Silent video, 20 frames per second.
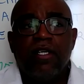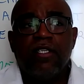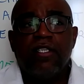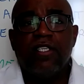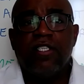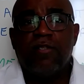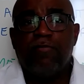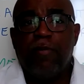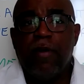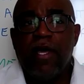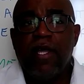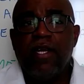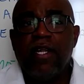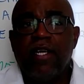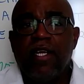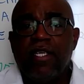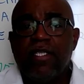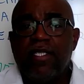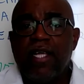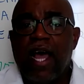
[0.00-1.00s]
to spend
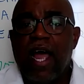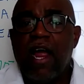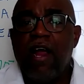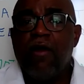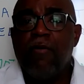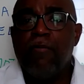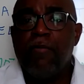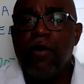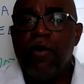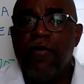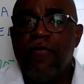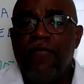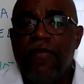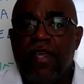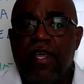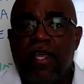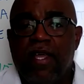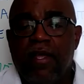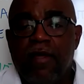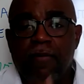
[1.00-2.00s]
an entire
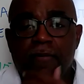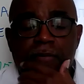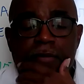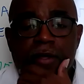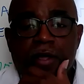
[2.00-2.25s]
movie,